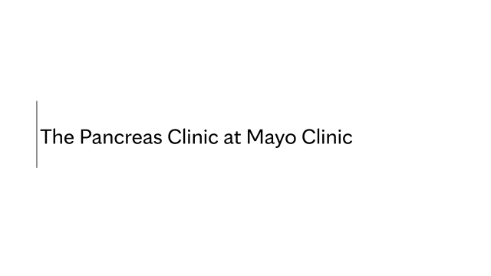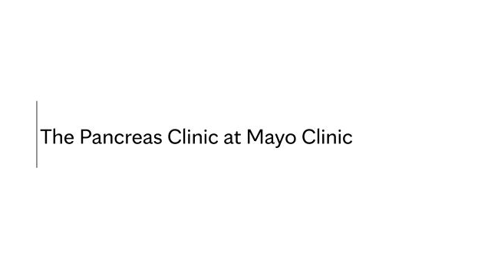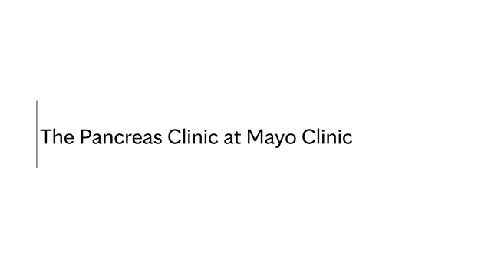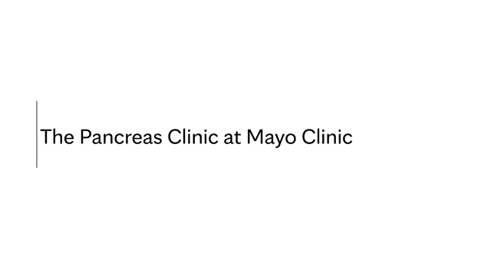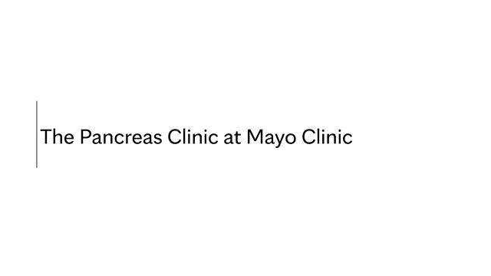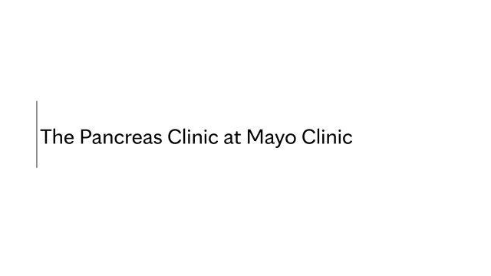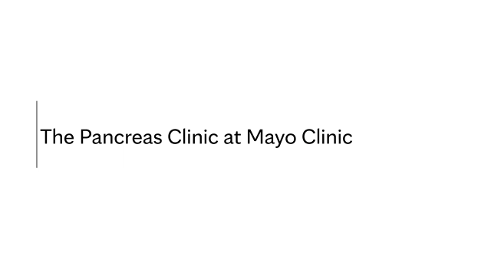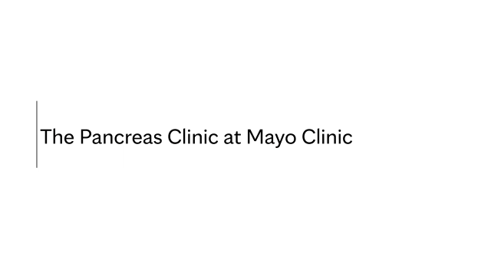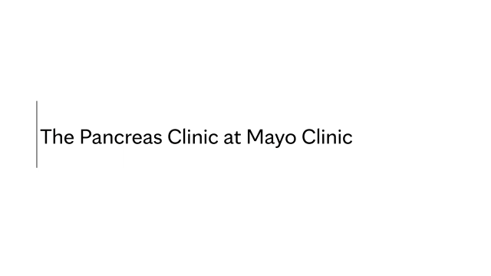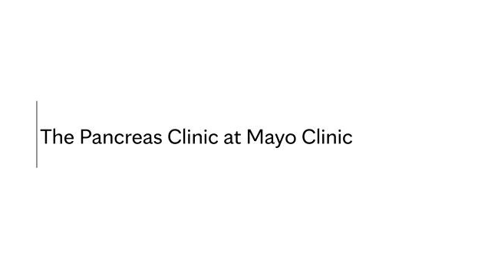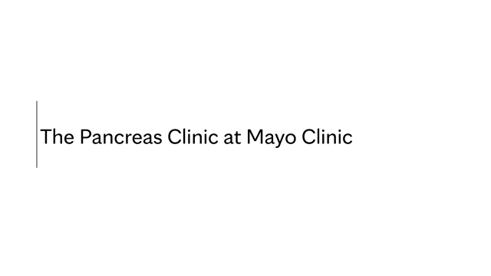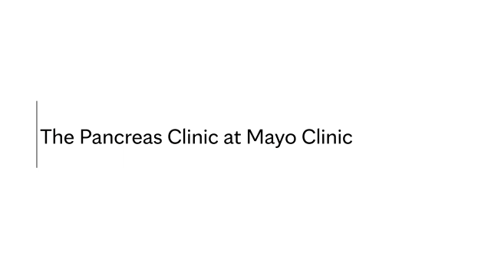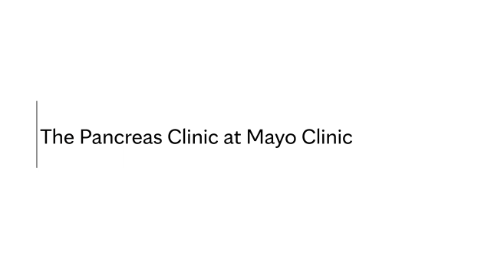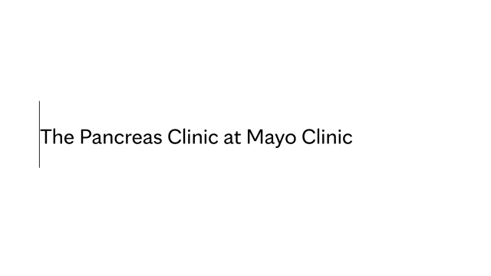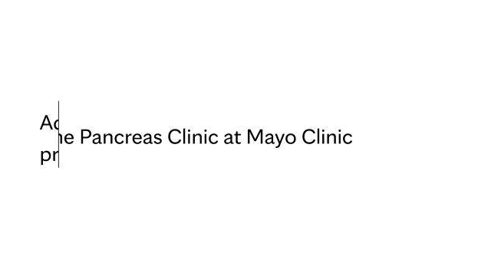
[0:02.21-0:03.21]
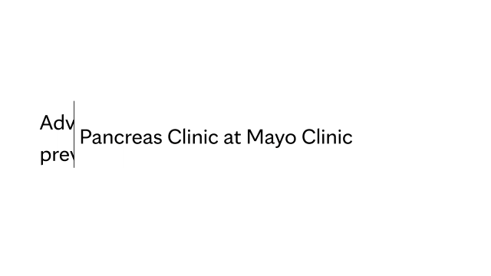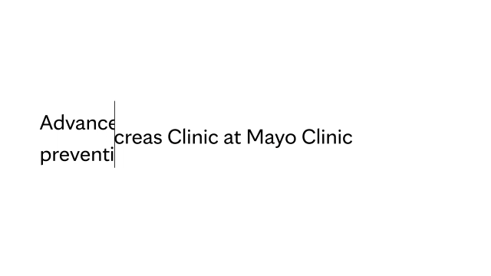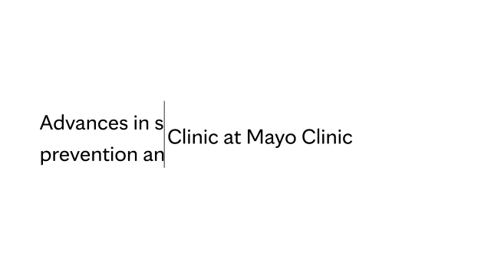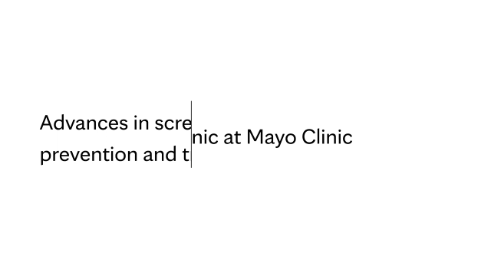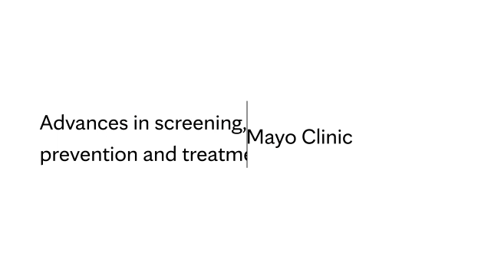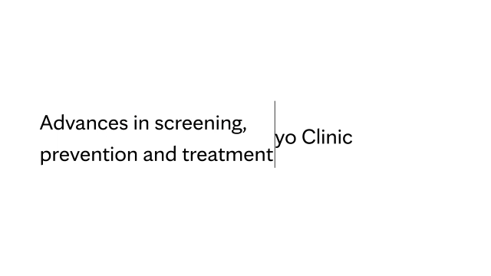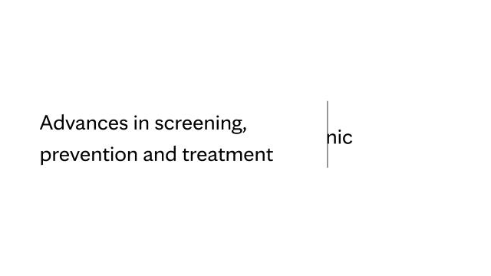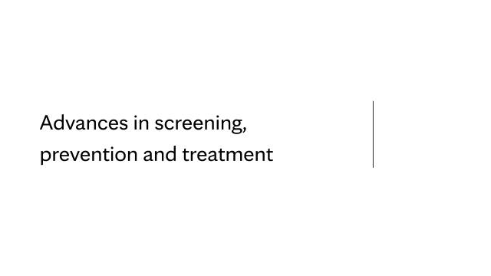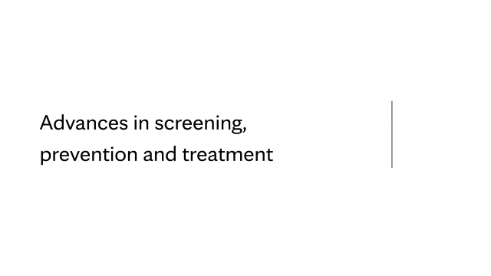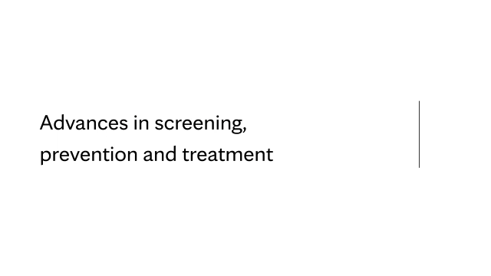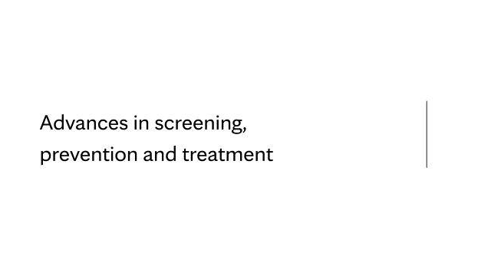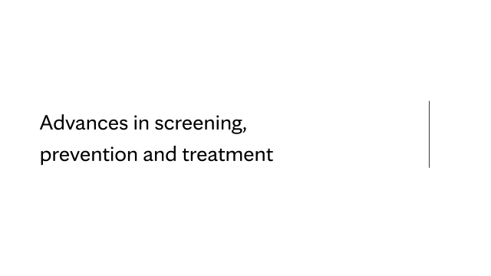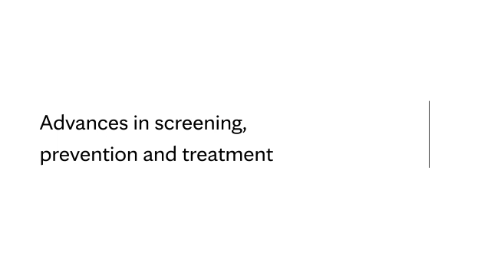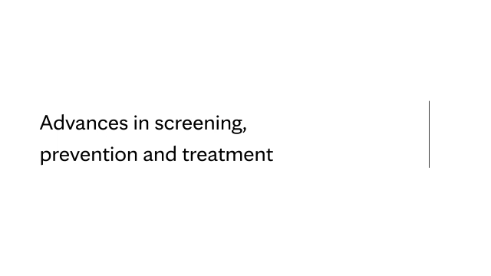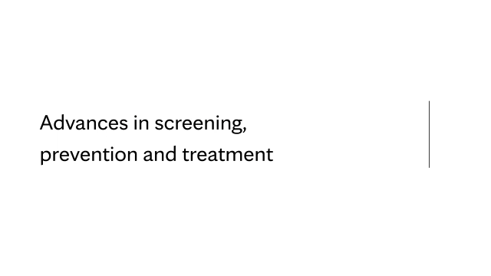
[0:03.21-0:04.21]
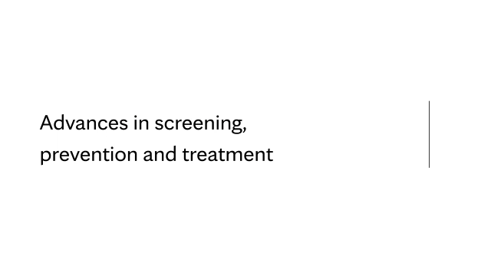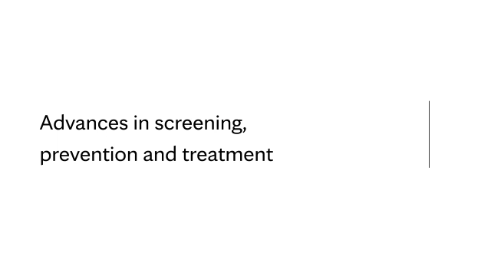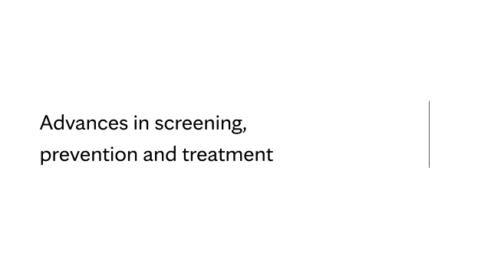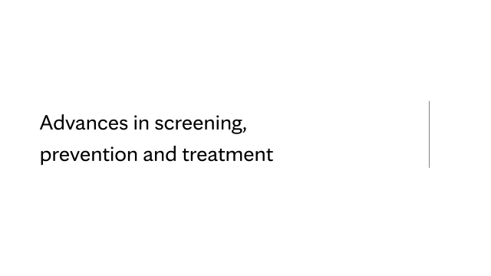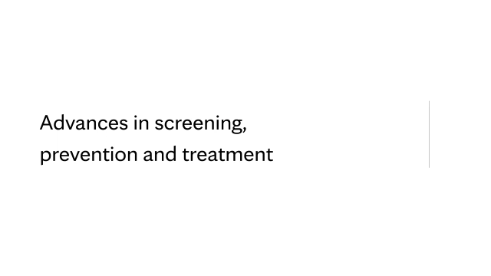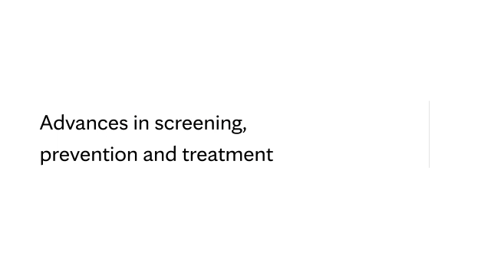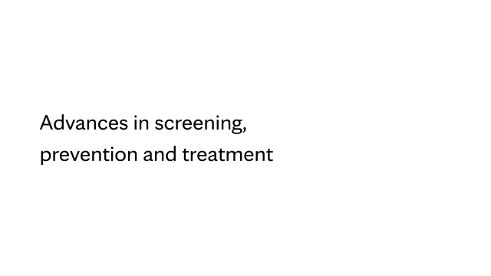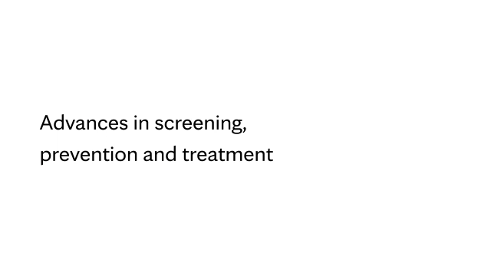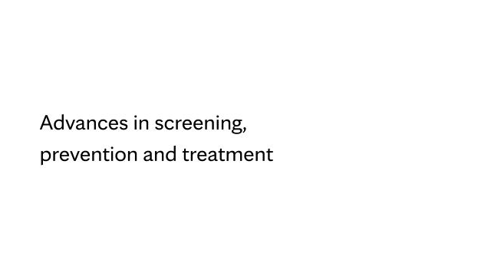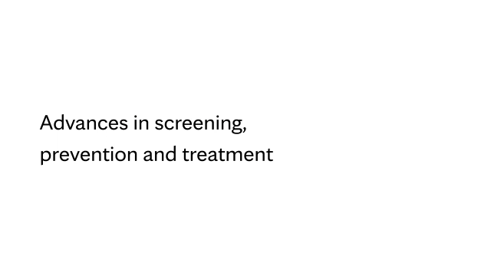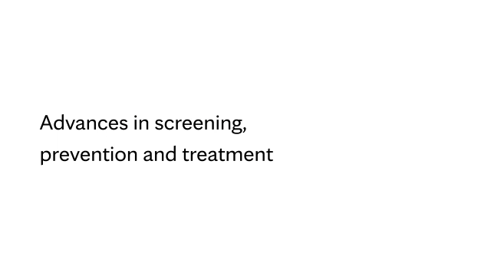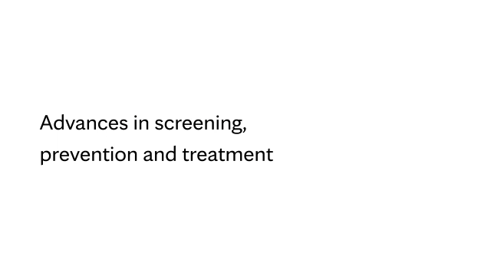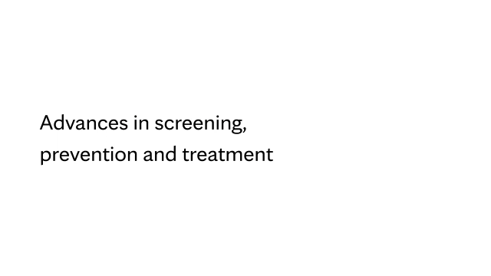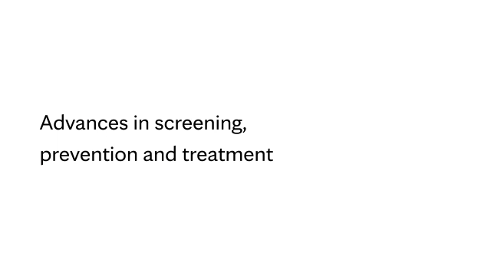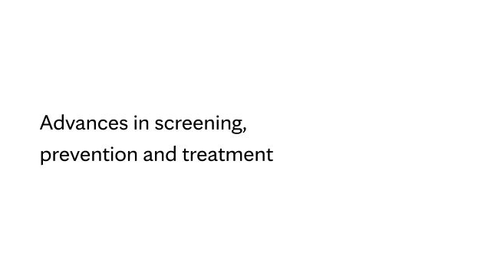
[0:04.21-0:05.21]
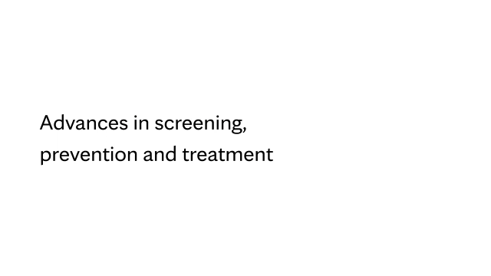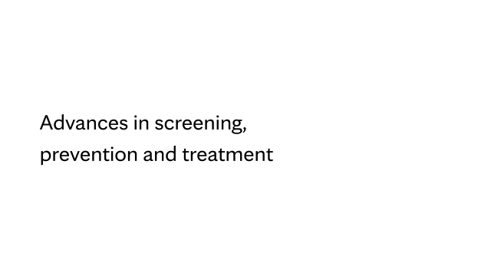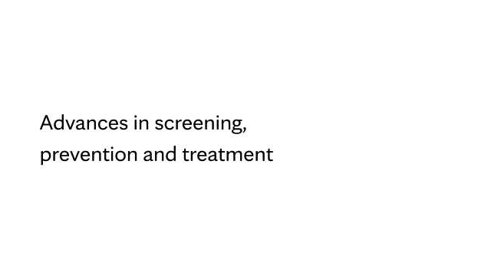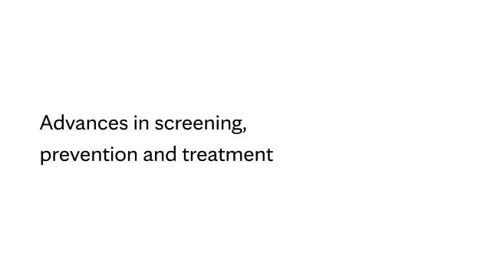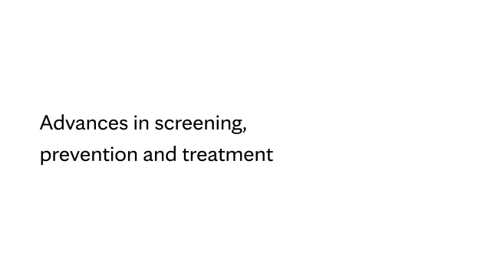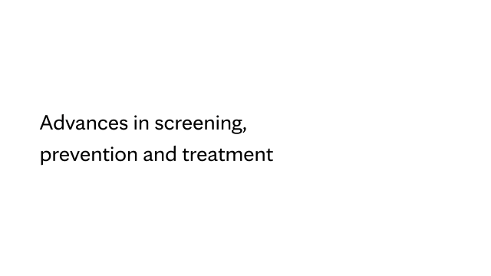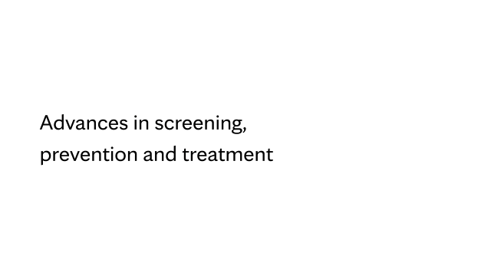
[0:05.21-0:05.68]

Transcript: [unreadable: no face in view]